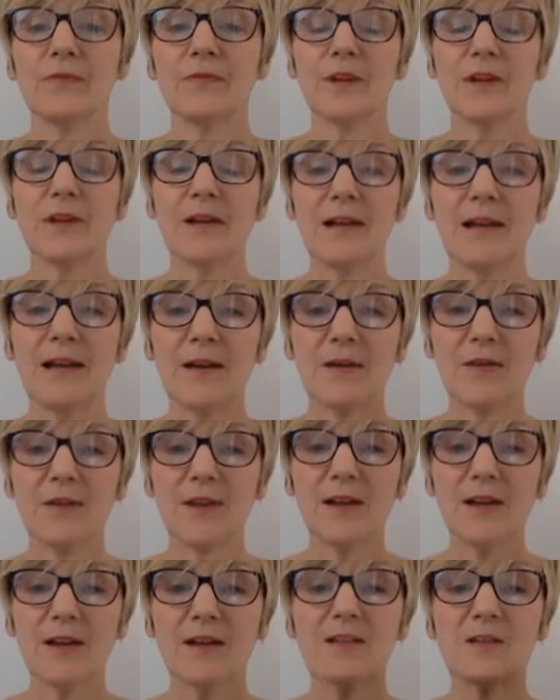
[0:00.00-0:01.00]
and allow the
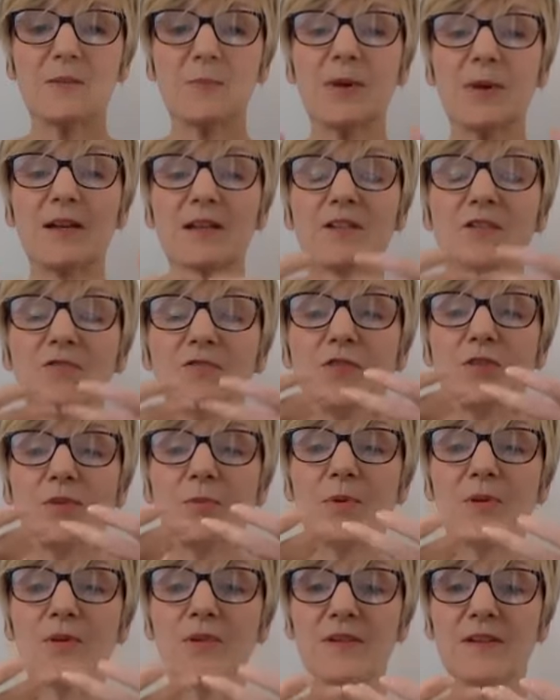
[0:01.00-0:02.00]
anger to pass through the
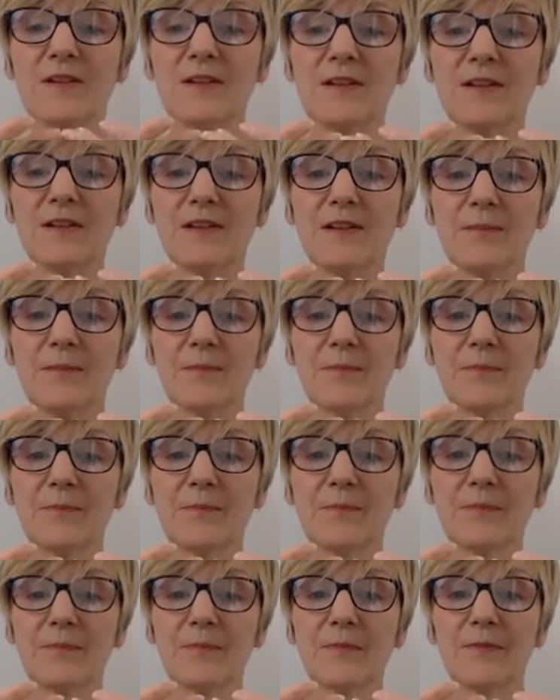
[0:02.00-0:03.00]
body.
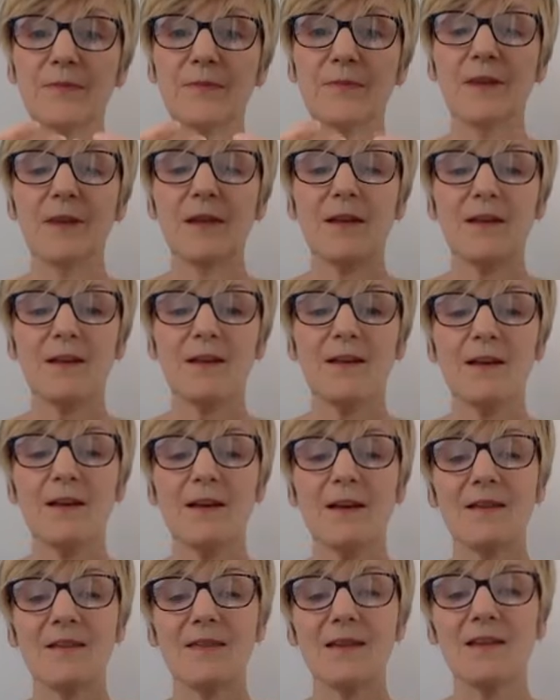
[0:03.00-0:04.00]

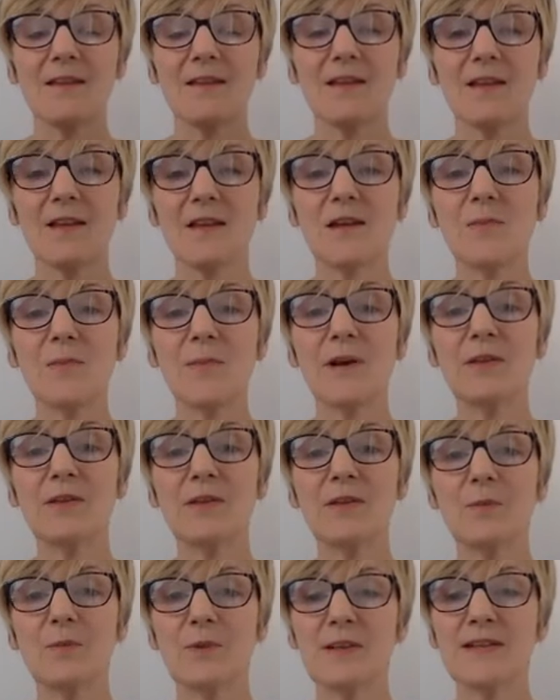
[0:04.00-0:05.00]
And then the email
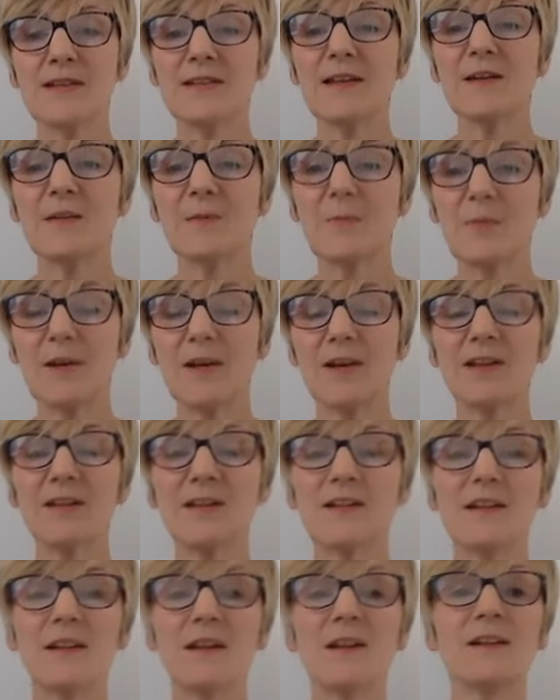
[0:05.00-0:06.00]
that we send back
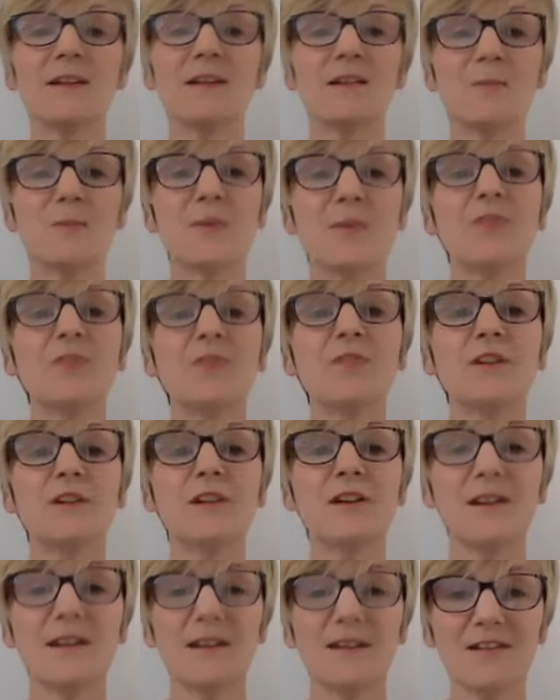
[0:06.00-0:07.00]
is likely to be far
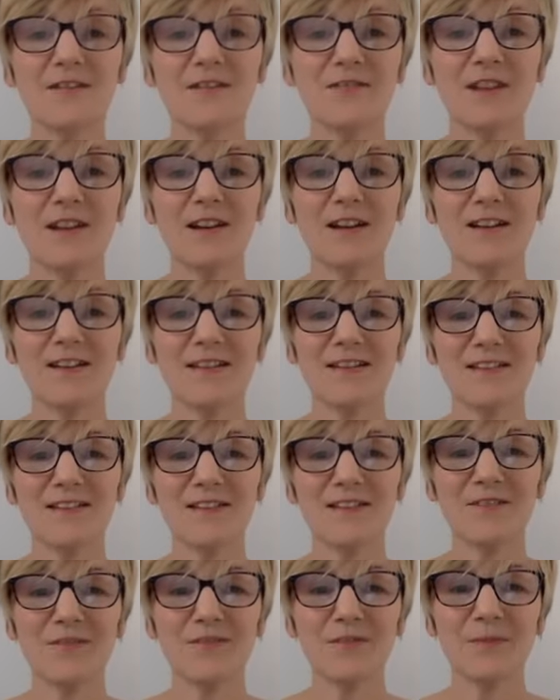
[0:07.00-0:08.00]
less
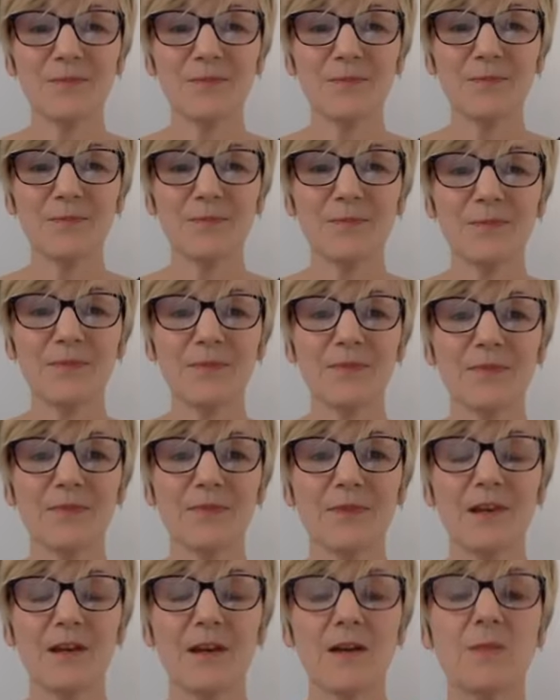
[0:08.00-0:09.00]
reactive
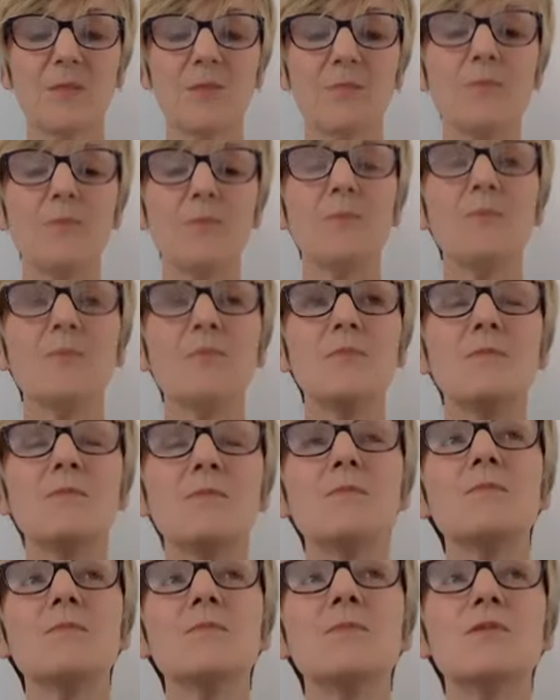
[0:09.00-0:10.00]
and
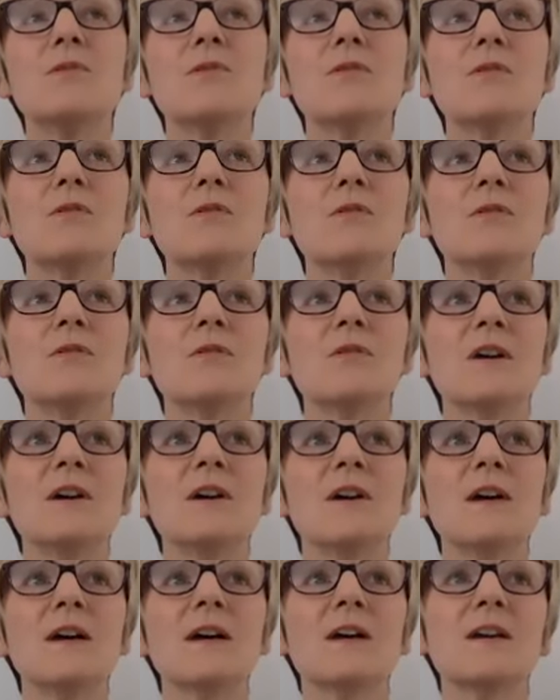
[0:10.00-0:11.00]
more
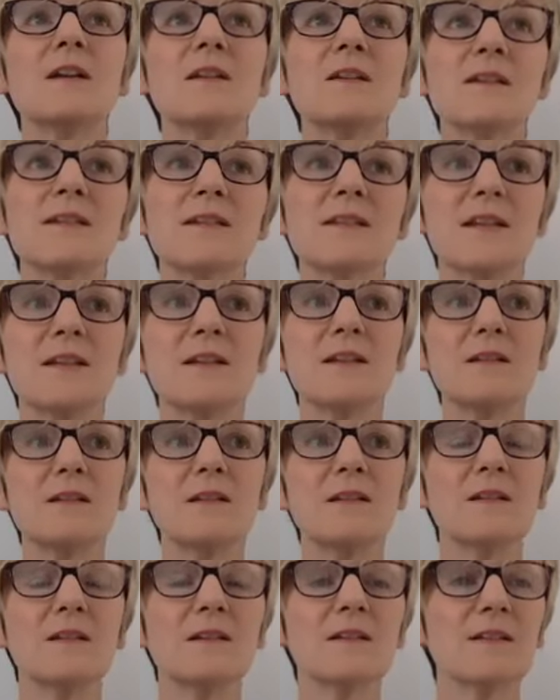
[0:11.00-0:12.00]
a
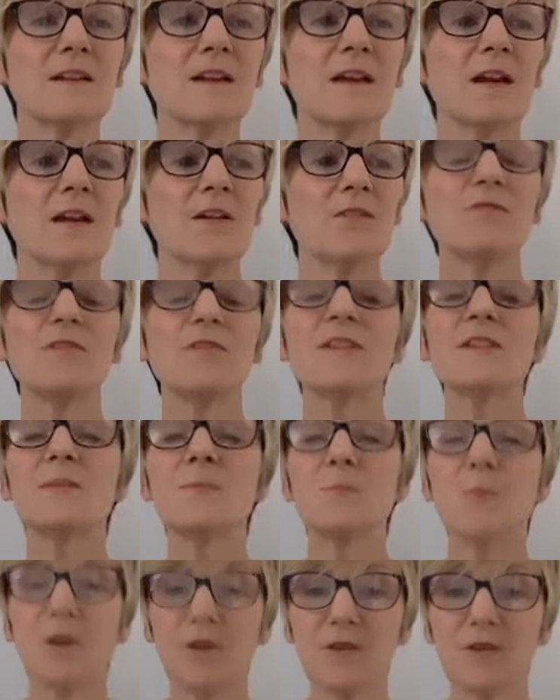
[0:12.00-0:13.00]
considered
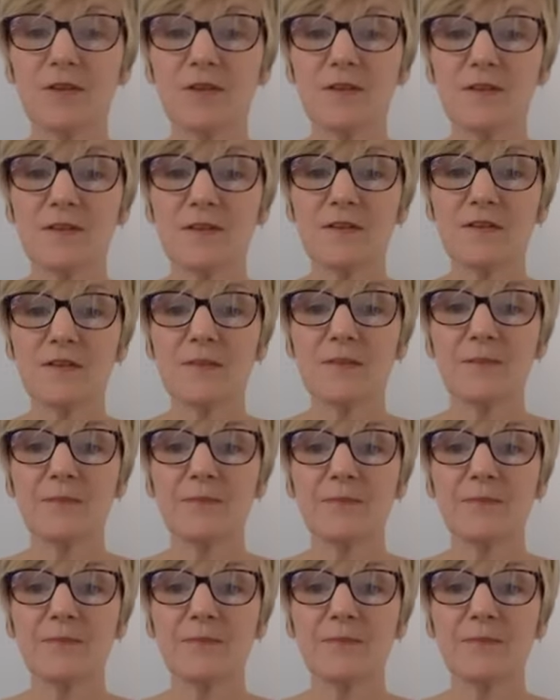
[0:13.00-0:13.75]
response.